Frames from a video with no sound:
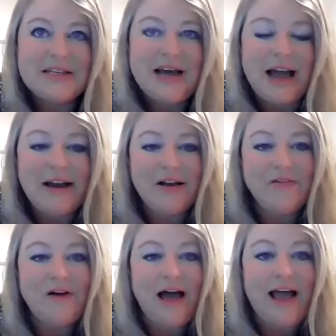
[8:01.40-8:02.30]
to
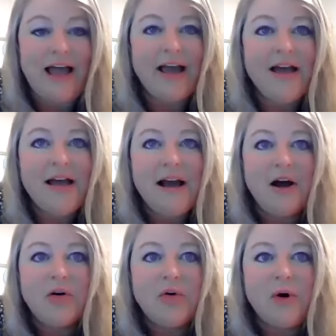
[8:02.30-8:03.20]
identify
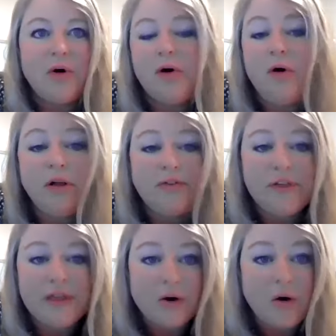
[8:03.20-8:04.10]
a goal for
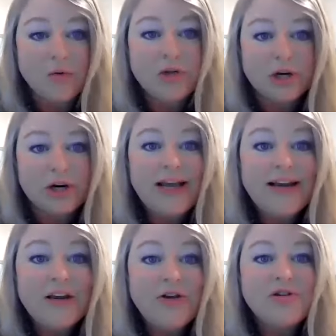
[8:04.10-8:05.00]
their own learning.
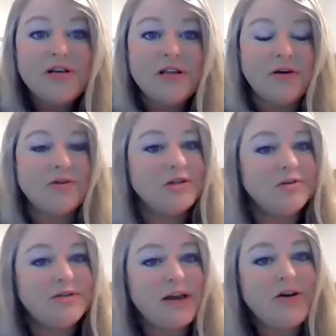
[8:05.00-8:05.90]
And usually those do
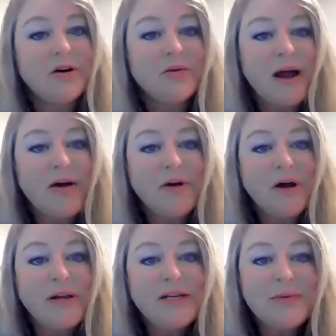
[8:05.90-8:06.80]
center around
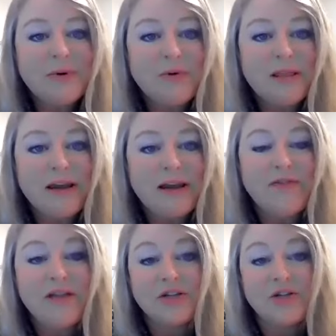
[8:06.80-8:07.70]
going deeper with any of
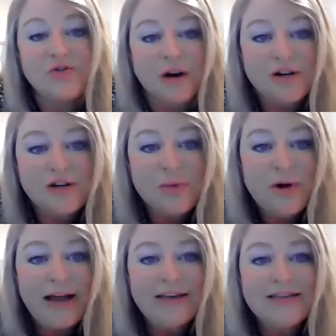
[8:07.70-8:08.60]
the instructional
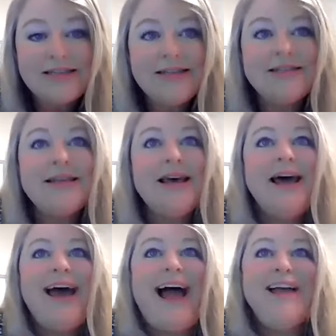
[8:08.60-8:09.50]
practices.
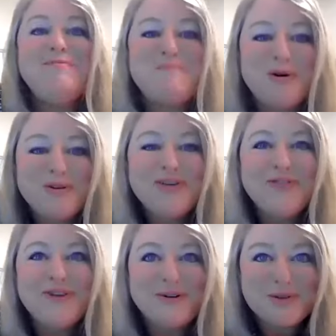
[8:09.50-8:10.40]
And most of
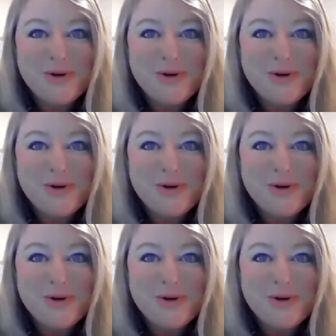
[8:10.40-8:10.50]
those